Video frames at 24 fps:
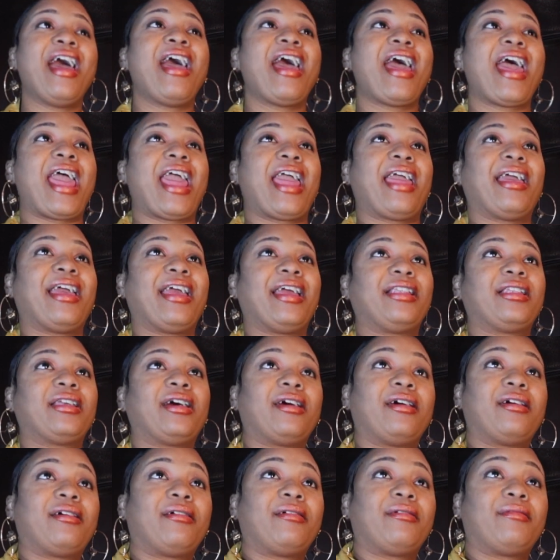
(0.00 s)
And
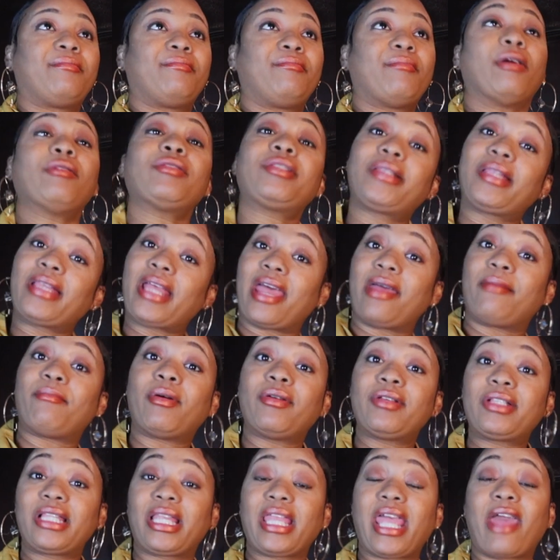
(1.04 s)

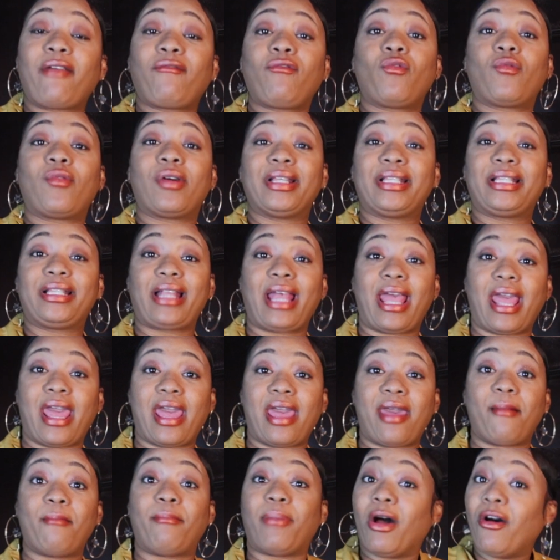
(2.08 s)
mostly everyone
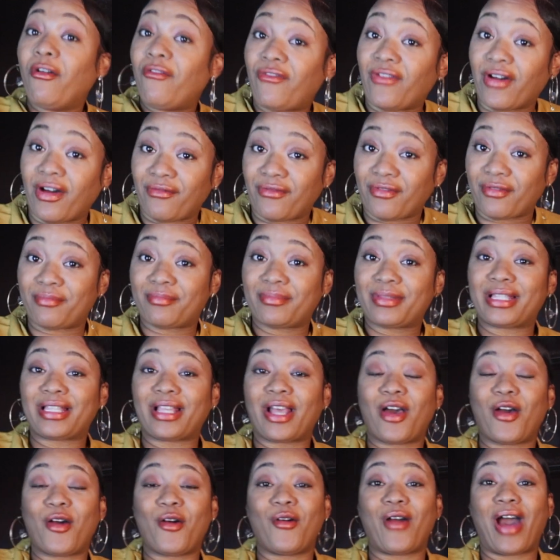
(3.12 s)
said both of them.
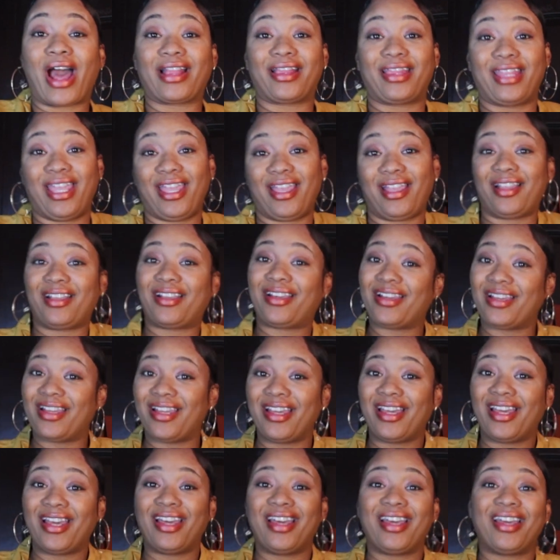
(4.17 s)
So I think,
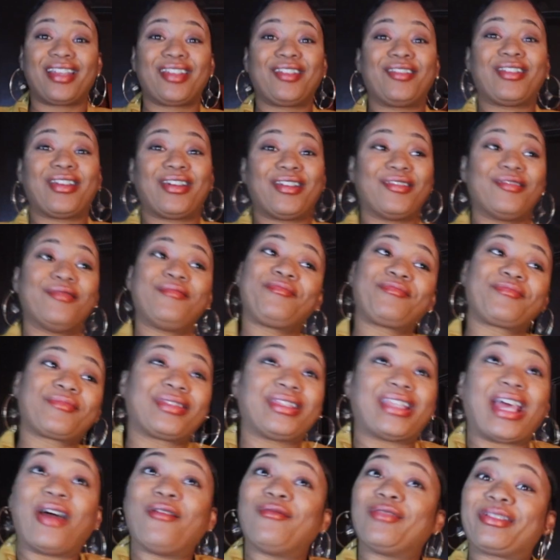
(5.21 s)
you know,
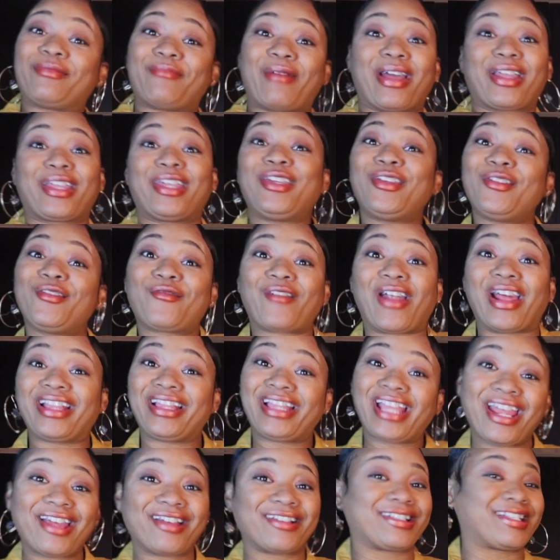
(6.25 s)
that was my cue right
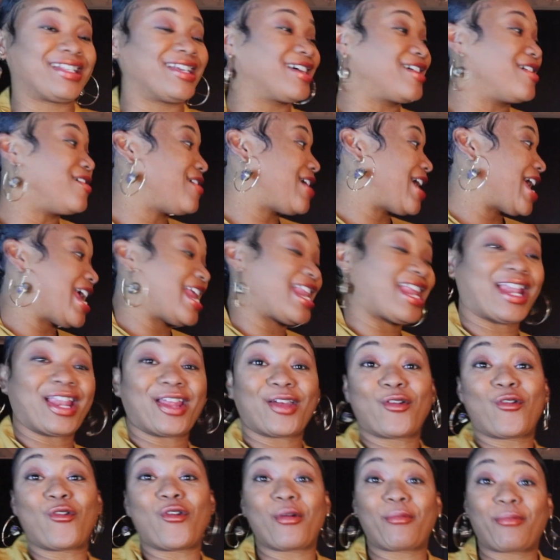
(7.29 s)
there to go ahead and
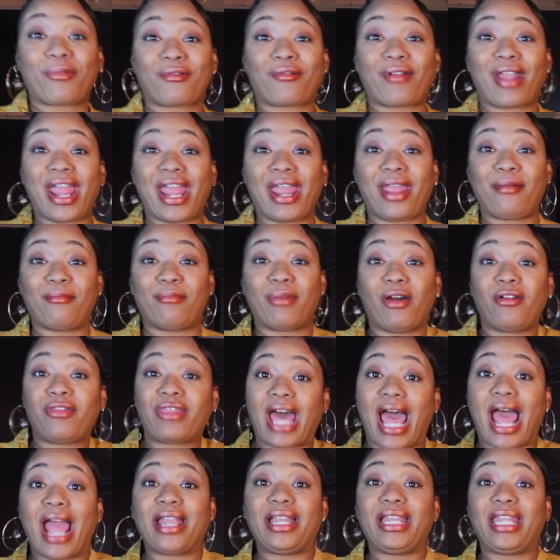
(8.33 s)
incorporate both
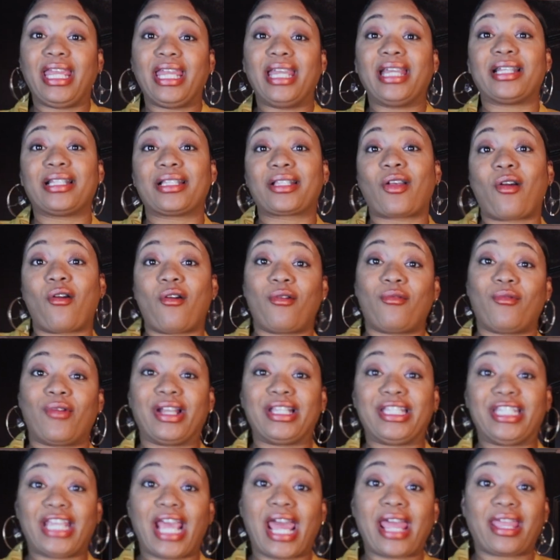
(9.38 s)
ideas on one
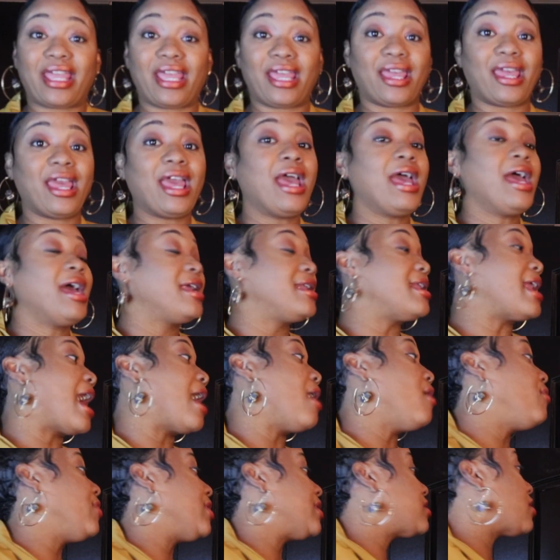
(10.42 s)
jacket.
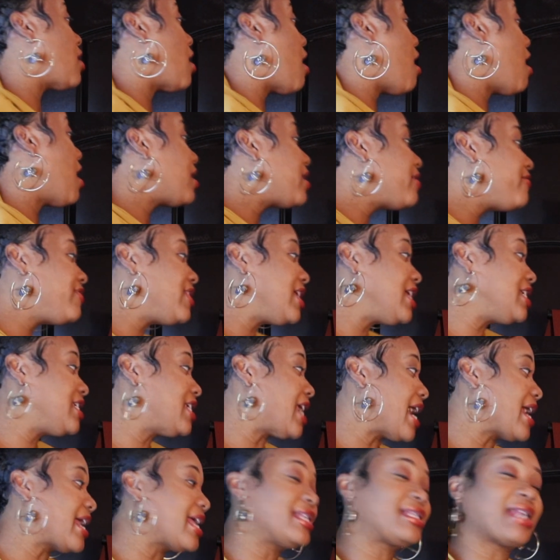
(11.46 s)
Now with all of these
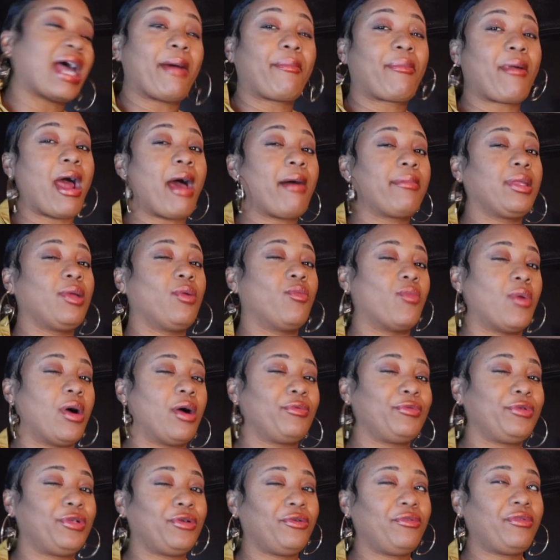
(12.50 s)
jackets, I probably
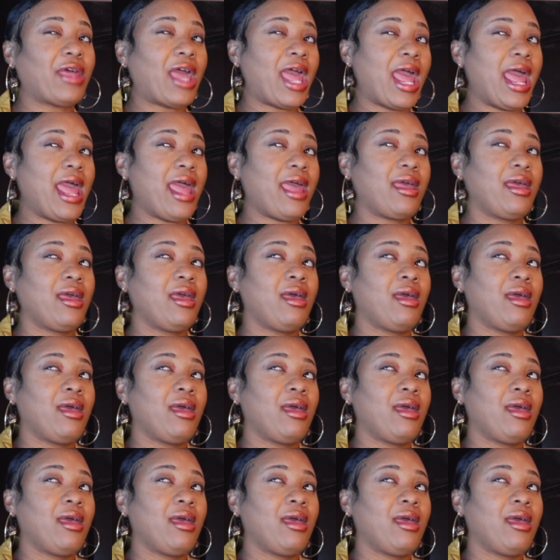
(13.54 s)
won't do that.